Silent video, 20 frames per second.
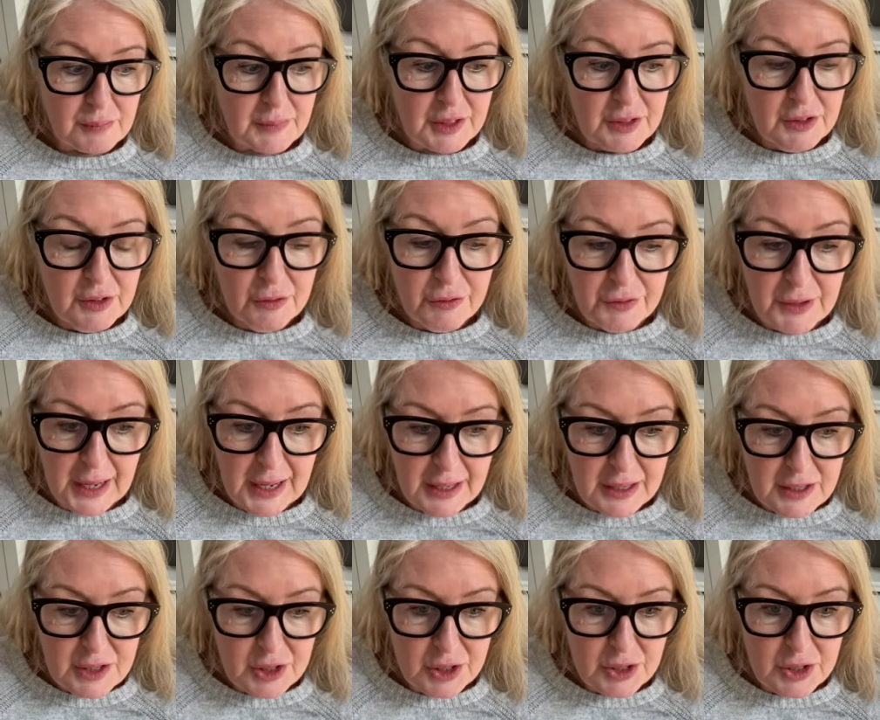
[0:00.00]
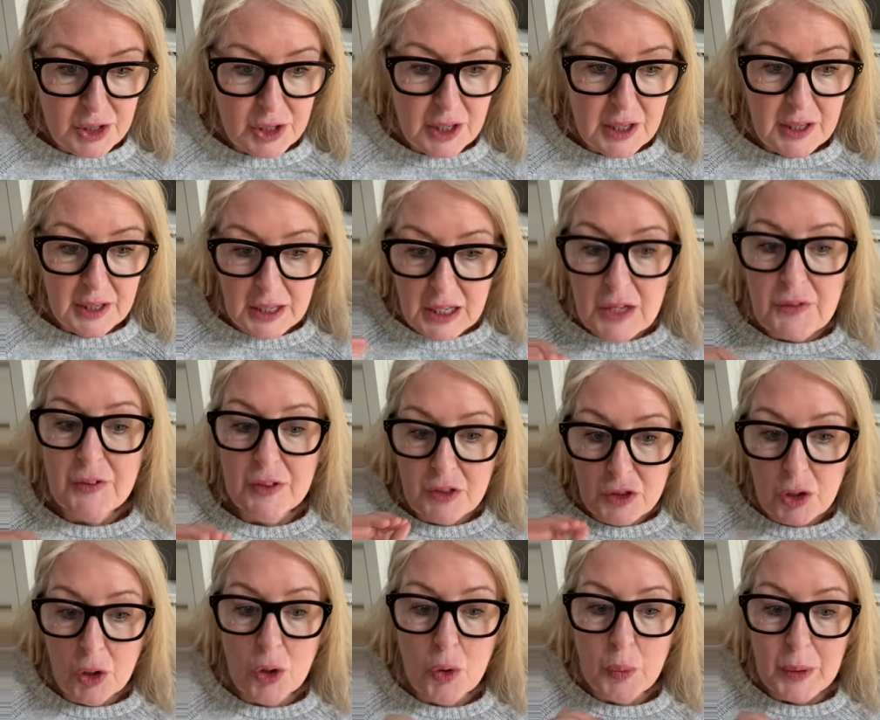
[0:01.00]
the fact that even
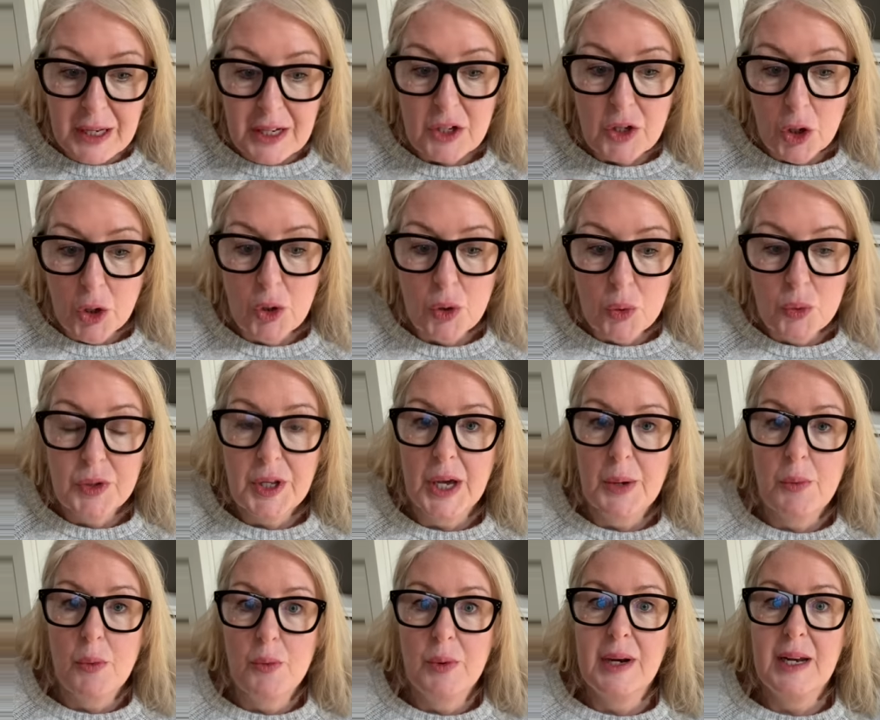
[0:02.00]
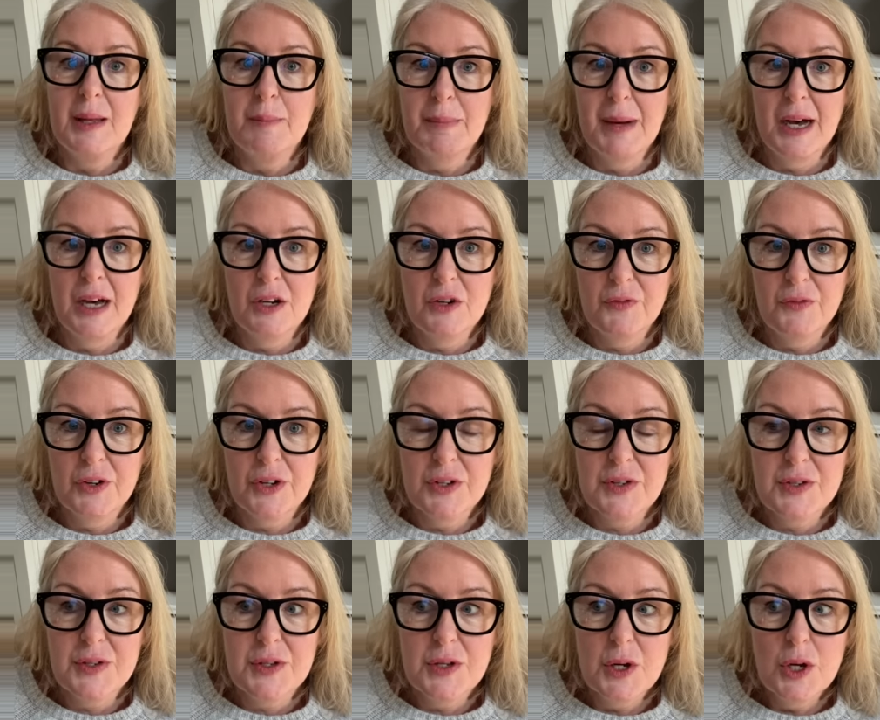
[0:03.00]
though we know they were really bad for
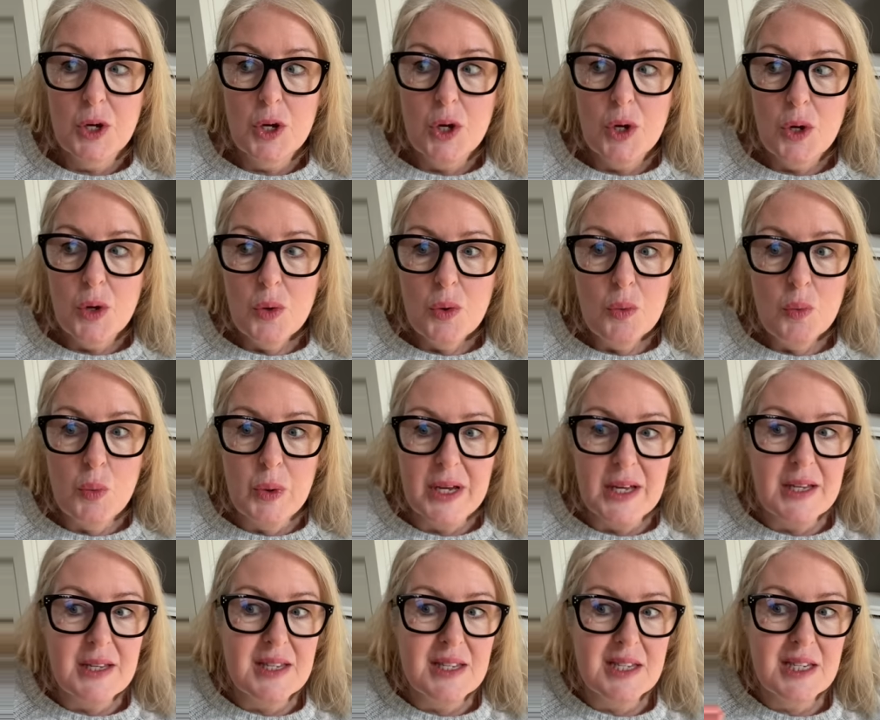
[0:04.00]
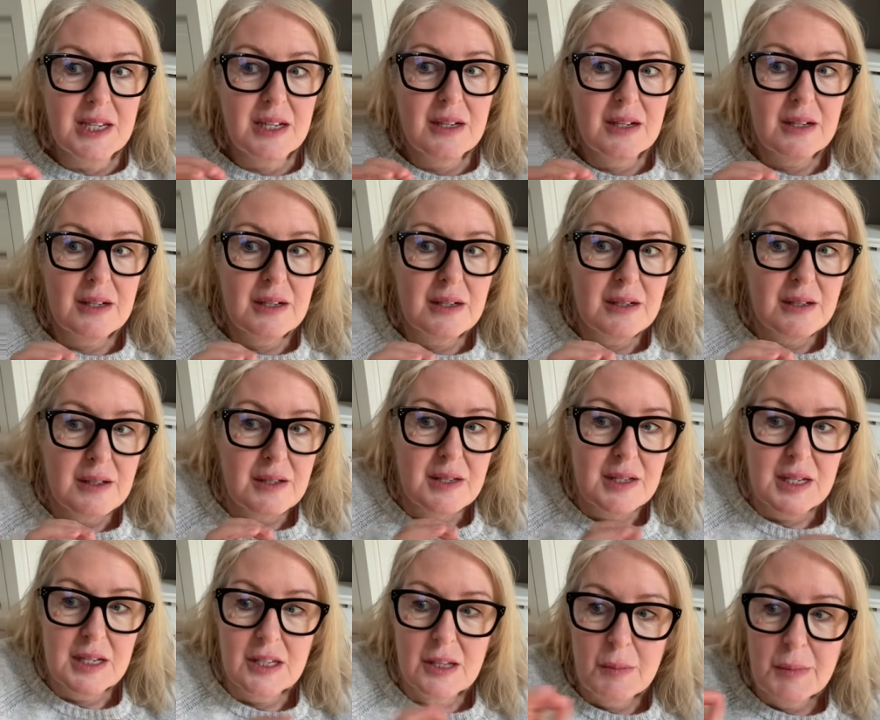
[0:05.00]
us, we still
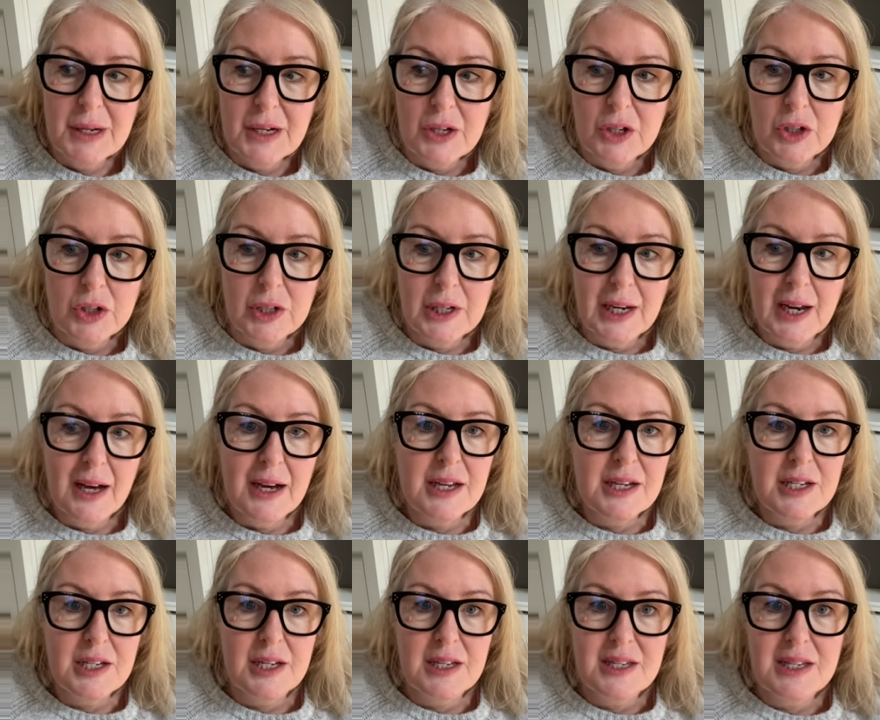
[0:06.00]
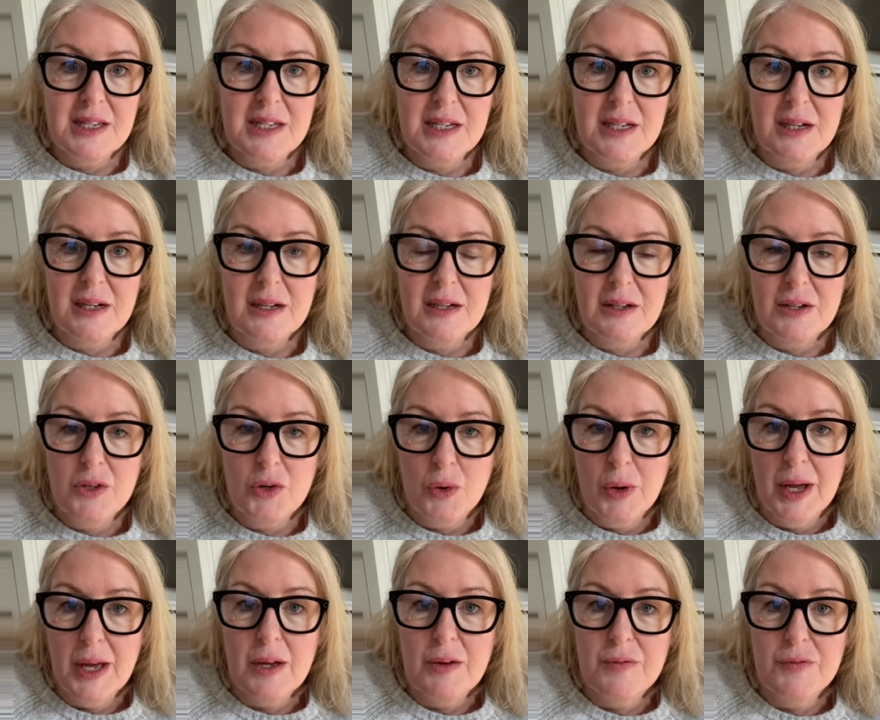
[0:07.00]
see them in a good light and still
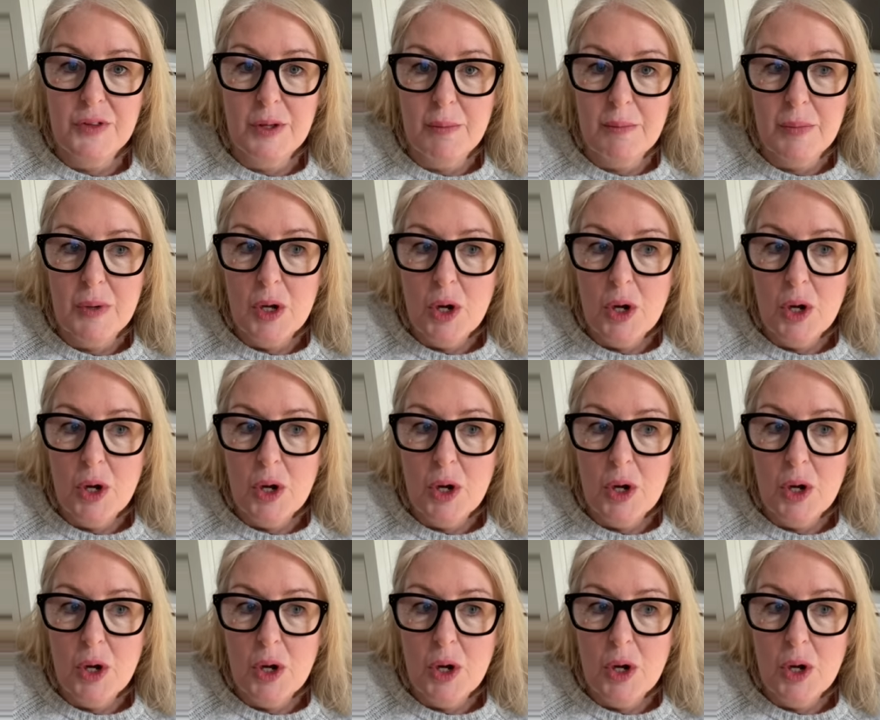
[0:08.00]
crave them